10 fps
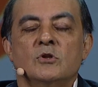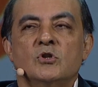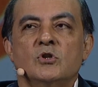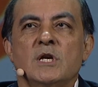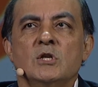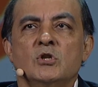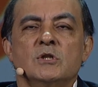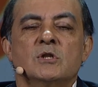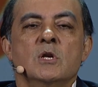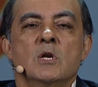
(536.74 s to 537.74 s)

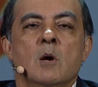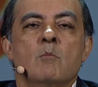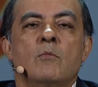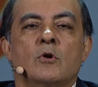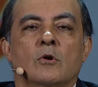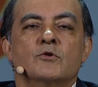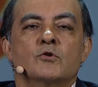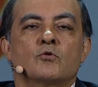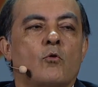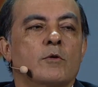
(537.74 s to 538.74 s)
changes the number of
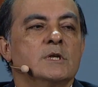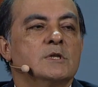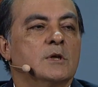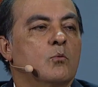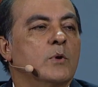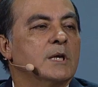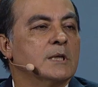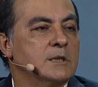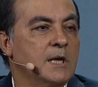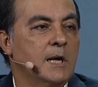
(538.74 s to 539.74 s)
stories that we
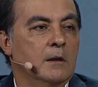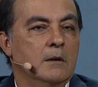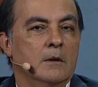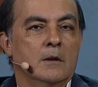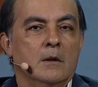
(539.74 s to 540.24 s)
can tell.